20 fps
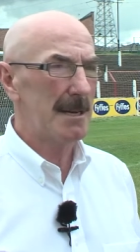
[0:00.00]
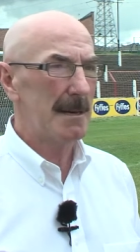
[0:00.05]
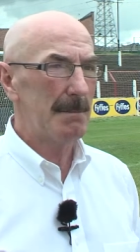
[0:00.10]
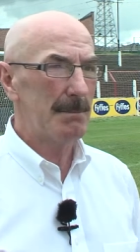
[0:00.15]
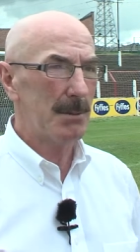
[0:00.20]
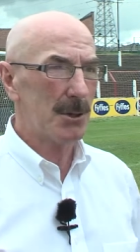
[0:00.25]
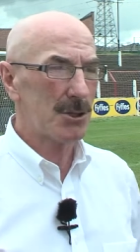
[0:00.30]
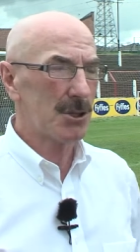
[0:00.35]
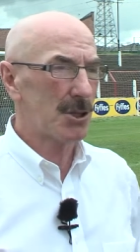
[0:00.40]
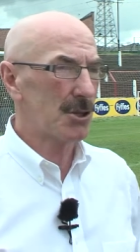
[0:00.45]

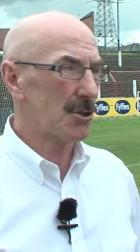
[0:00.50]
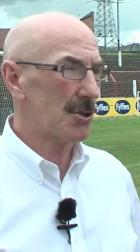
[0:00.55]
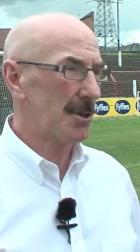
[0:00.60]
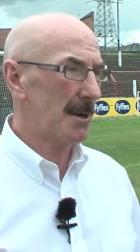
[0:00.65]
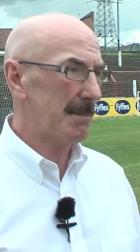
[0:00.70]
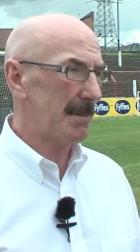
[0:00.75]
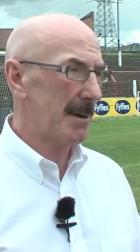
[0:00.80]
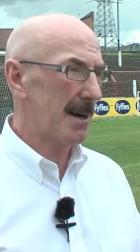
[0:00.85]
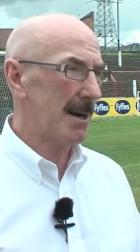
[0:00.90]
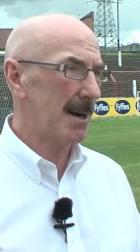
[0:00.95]
Puts us on a
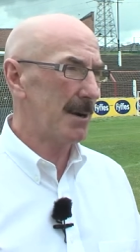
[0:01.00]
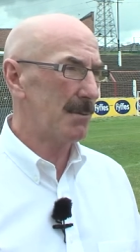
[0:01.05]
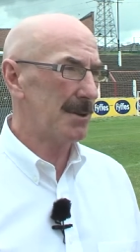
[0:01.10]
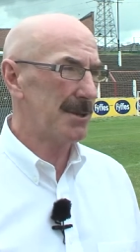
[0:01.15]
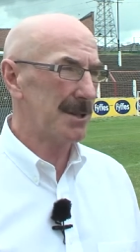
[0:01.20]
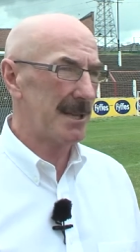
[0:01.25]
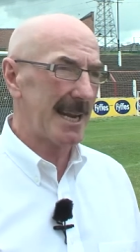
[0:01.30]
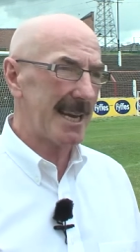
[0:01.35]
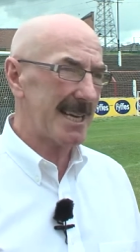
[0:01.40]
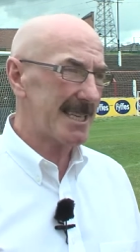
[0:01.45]
par with
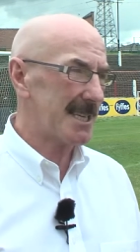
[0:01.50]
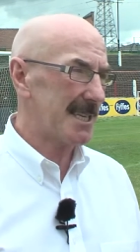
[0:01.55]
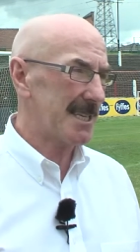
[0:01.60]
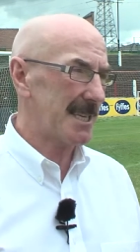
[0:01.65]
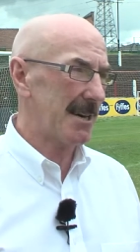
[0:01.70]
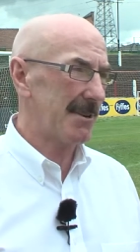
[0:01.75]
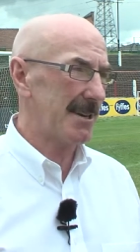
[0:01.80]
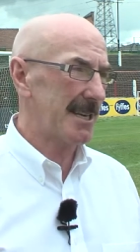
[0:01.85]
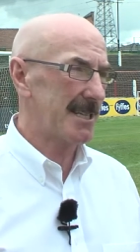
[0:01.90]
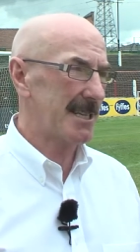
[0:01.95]
the likes of
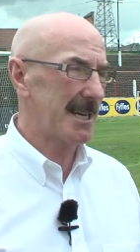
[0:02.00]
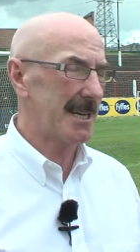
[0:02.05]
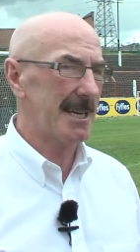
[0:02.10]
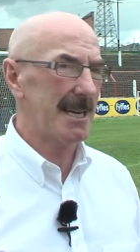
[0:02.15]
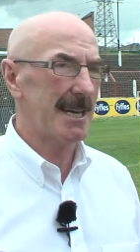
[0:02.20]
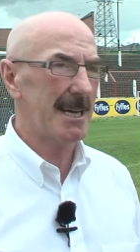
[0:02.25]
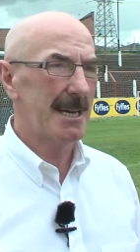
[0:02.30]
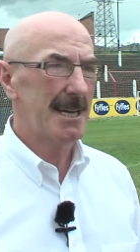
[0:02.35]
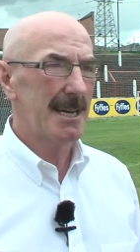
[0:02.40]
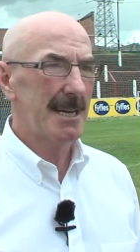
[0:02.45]
Derry
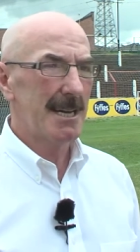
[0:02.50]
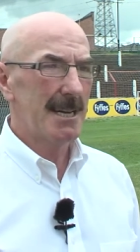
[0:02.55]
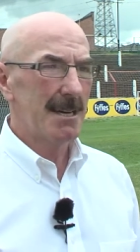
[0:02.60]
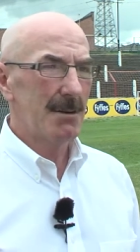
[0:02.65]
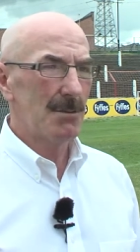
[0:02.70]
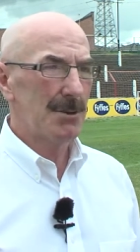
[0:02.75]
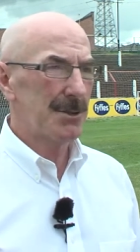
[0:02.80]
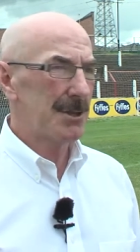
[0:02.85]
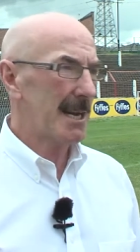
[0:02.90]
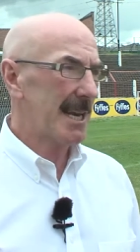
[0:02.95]
City,
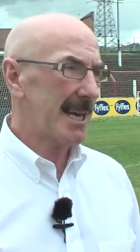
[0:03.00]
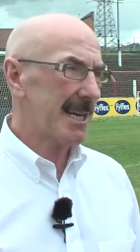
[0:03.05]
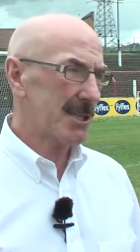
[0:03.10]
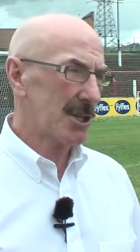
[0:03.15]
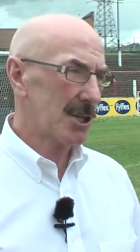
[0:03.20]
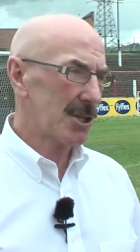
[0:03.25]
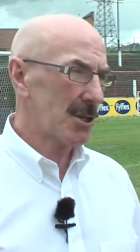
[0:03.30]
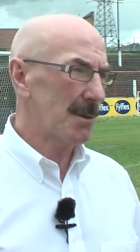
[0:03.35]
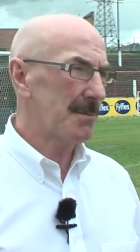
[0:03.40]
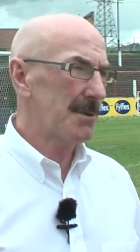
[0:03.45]
with the likes
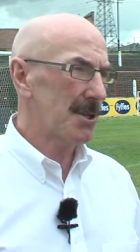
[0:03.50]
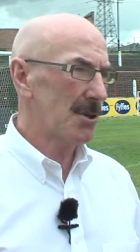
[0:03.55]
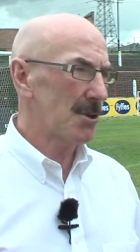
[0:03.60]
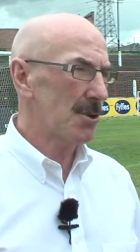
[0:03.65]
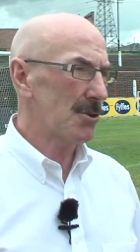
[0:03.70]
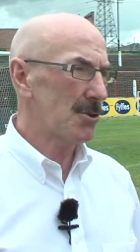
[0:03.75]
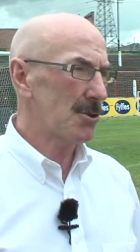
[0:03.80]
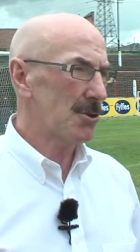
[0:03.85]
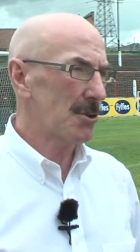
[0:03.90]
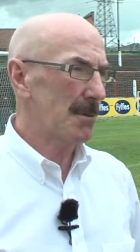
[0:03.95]
of some of the
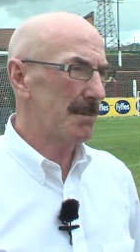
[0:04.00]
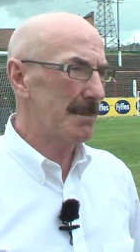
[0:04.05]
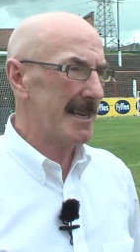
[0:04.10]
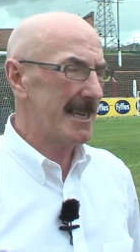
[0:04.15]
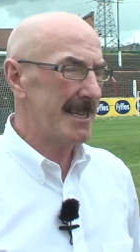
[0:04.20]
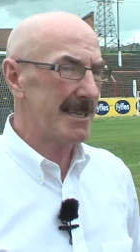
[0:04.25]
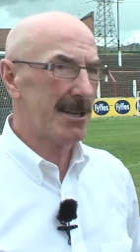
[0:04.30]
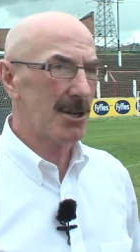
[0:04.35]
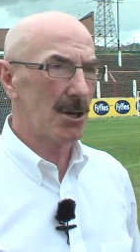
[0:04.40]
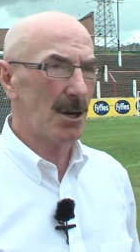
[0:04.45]
other
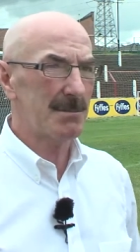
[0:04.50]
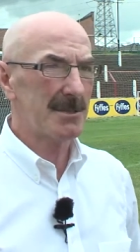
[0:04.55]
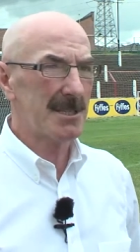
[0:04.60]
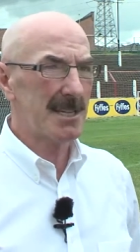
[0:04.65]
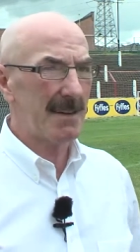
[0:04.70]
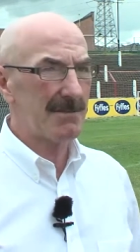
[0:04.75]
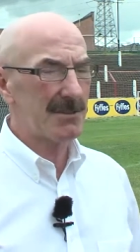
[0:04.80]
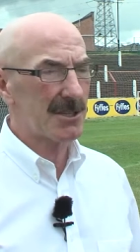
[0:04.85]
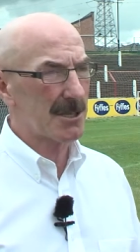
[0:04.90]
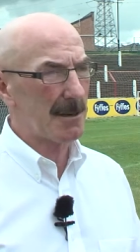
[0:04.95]
European clubs,
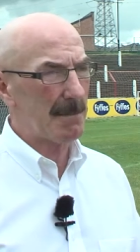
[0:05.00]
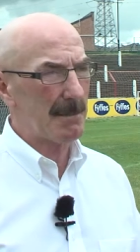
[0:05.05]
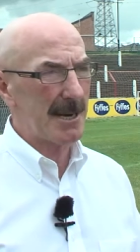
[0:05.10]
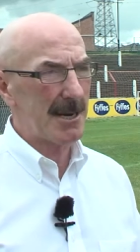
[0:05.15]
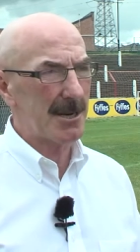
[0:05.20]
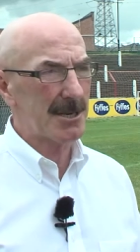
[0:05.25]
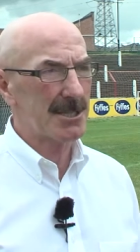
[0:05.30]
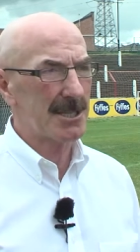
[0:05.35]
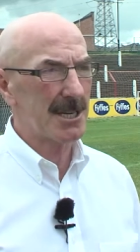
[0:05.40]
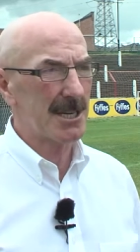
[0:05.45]
gives us a
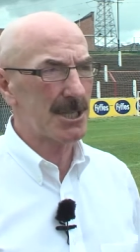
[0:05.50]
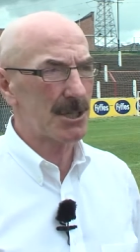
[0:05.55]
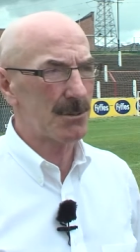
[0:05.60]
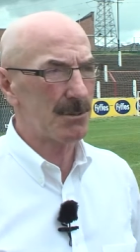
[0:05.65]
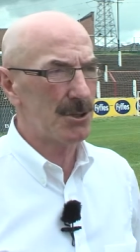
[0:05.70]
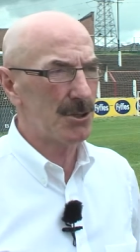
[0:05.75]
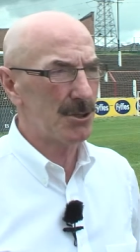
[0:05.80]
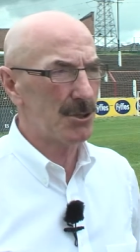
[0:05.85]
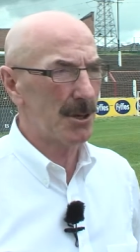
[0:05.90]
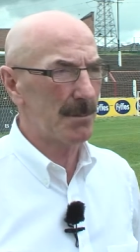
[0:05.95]
better chance
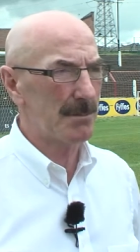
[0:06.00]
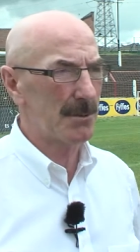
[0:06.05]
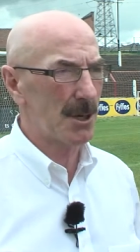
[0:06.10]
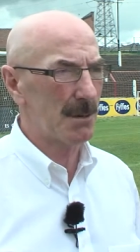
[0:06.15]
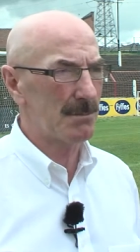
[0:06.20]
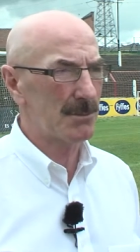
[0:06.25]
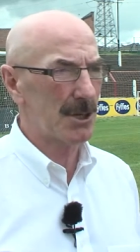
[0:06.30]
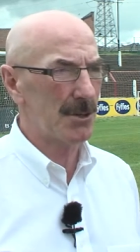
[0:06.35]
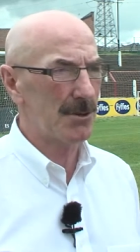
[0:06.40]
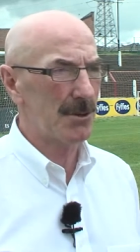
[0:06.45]
when Europe
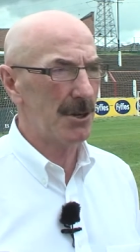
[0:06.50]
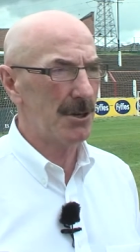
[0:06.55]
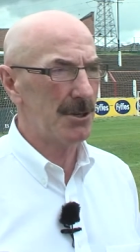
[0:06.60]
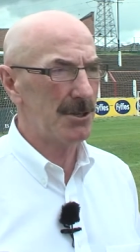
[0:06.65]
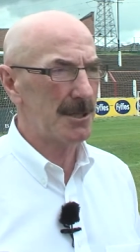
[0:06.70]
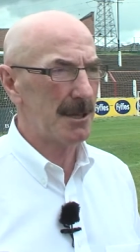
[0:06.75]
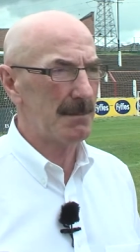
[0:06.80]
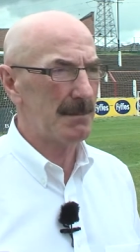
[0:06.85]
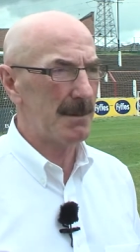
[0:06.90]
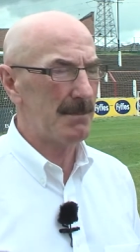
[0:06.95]
comes around
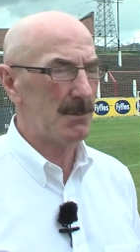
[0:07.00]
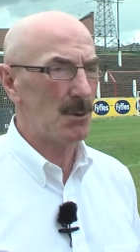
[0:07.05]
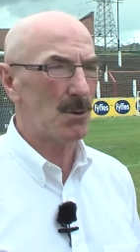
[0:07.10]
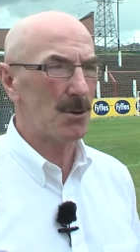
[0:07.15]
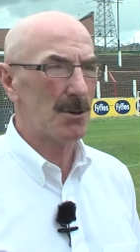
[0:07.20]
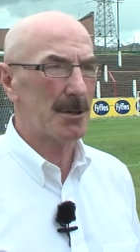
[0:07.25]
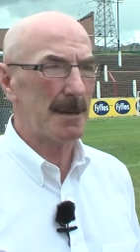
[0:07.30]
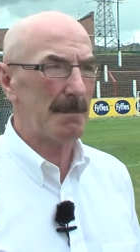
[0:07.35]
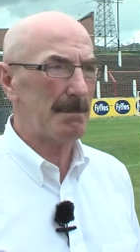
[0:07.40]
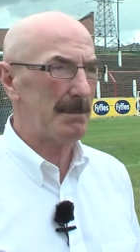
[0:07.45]
to be more
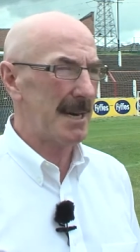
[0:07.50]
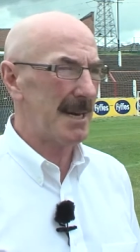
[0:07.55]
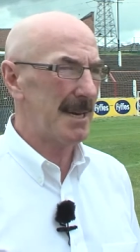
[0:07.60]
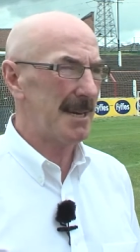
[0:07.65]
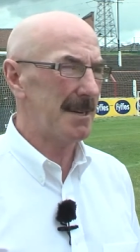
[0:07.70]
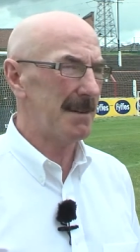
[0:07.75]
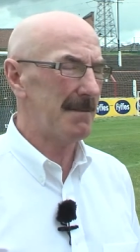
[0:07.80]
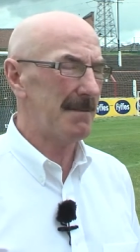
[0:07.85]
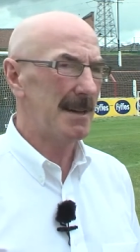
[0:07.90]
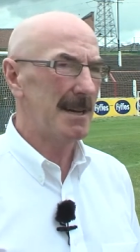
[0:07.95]

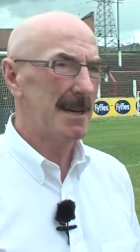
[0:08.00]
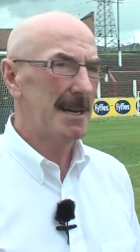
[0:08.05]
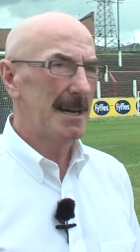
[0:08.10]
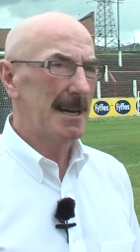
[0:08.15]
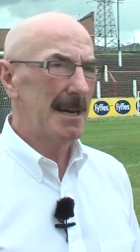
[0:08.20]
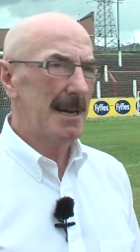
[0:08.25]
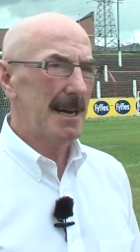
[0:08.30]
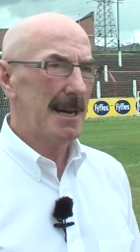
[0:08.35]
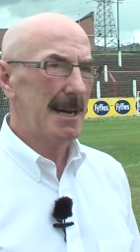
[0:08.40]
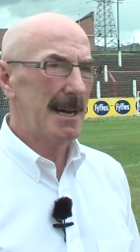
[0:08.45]
competitive,
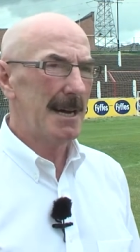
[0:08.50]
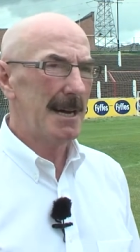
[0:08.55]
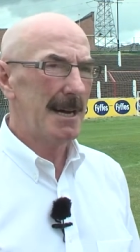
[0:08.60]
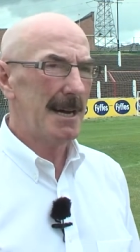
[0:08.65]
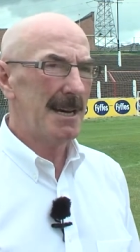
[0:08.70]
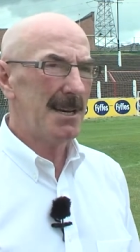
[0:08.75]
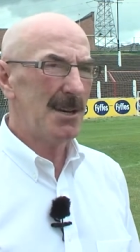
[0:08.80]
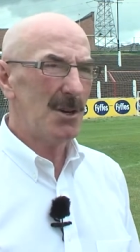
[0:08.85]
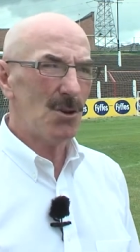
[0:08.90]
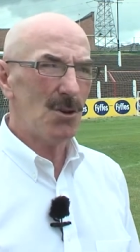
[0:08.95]
uh,
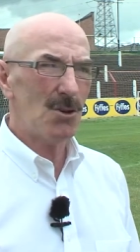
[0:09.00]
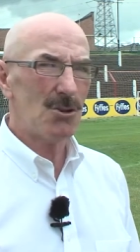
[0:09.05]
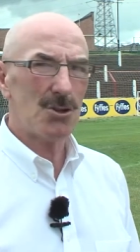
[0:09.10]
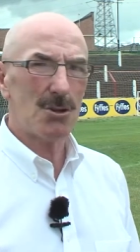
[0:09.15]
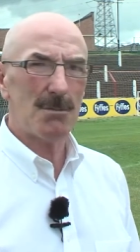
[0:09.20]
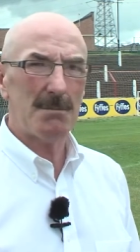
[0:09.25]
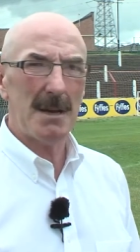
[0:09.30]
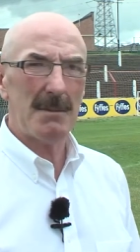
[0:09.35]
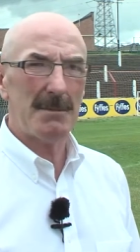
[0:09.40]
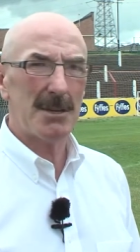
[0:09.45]
and it also
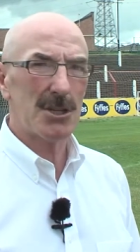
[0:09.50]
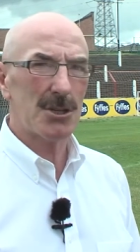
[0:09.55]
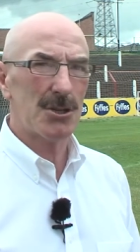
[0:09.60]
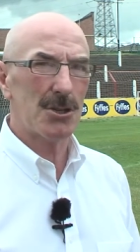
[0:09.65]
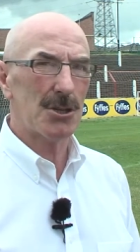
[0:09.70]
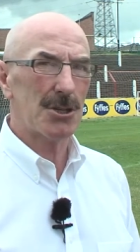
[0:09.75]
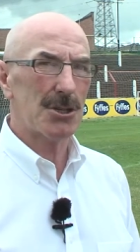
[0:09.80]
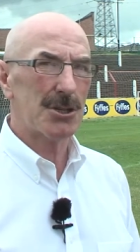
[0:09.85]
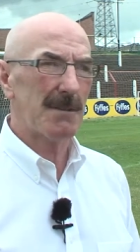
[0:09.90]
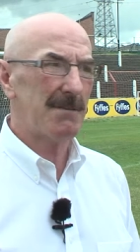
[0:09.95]
maybe
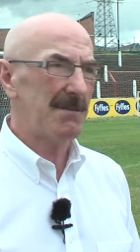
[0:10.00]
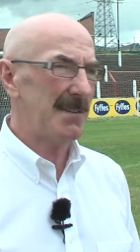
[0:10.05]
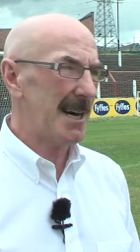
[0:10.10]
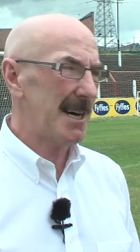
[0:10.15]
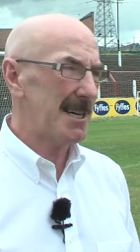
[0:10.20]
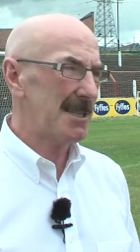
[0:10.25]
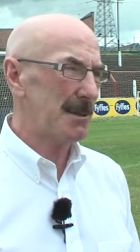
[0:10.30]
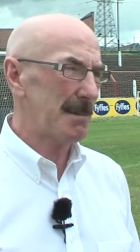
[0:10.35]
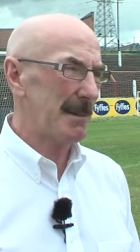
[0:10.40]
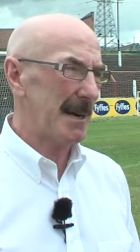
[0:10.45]
suits the
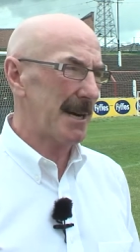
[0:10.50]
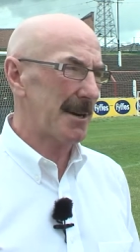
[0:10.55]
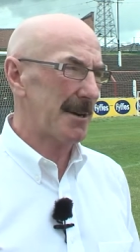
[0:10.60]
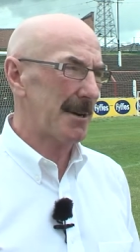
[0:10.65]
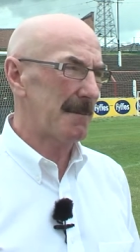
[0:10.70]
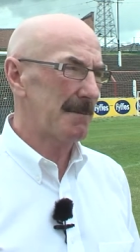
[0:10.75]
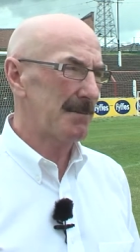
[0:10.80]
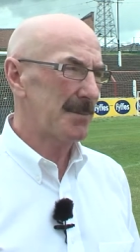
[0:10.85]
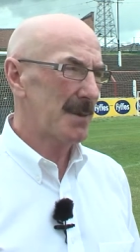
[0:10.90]
fans better.